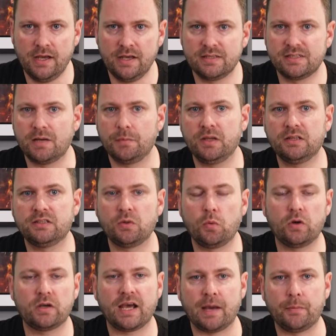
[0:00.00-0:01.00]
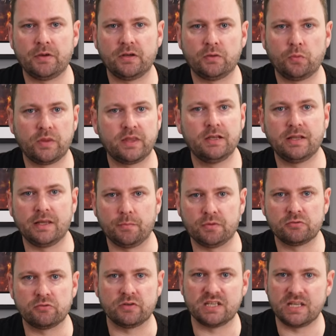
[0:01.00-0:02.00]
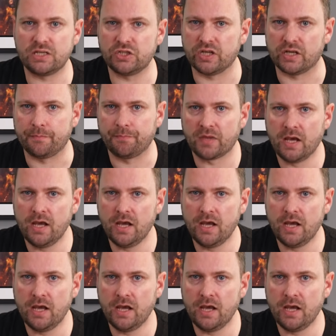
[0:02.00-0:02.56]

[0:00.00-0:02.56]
similar to what happened with the Liber Strategia,